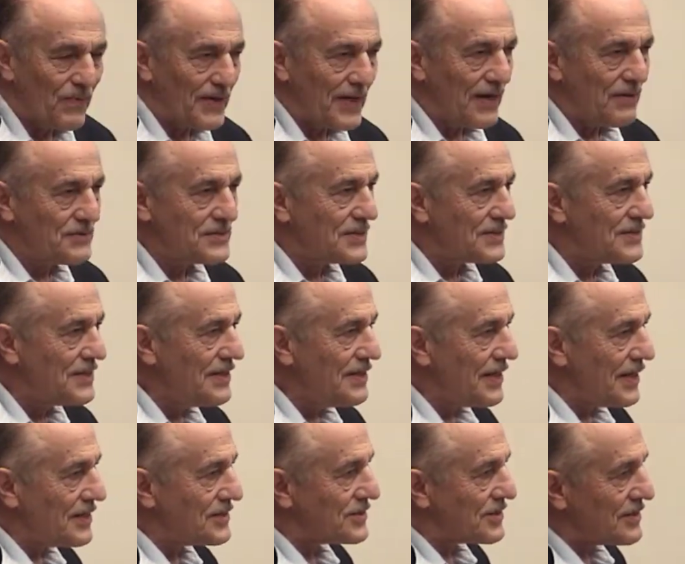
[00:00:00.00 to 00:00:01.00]
When I was a
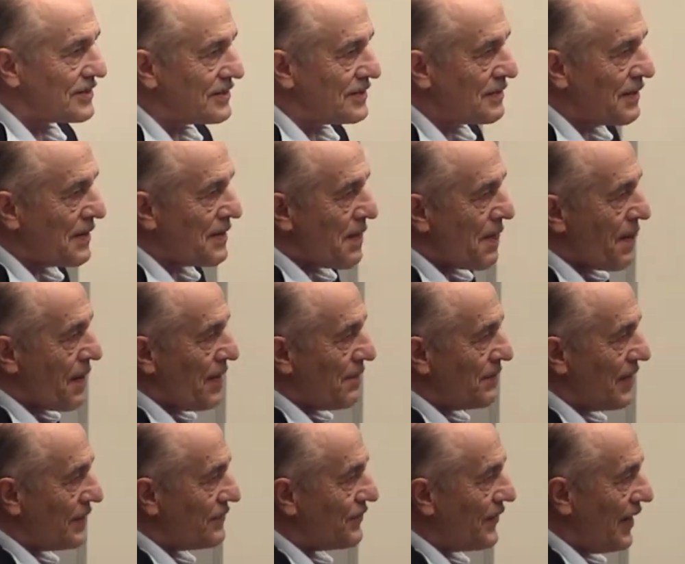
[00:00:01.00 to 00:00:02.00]
teenager,
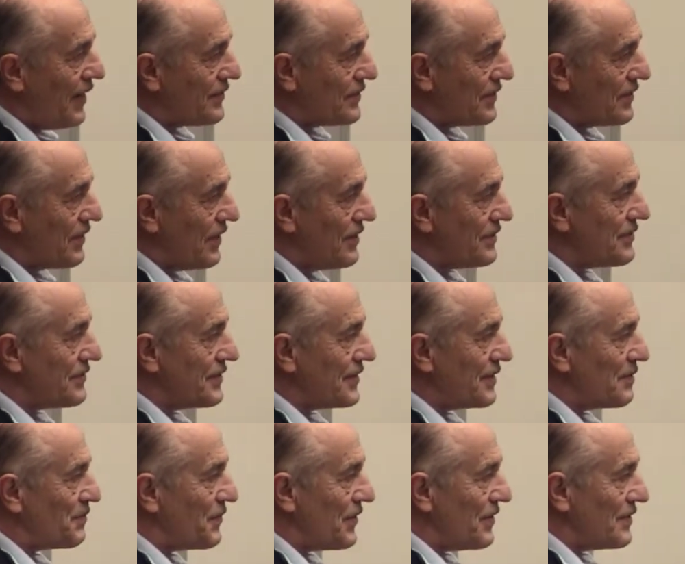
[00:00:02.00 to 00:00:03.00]
my father, Aldo
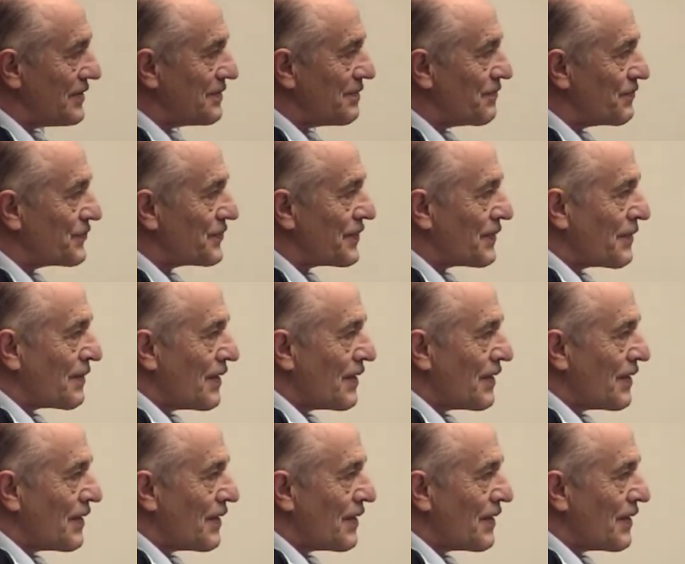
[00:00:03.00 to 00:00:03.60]
Leopold,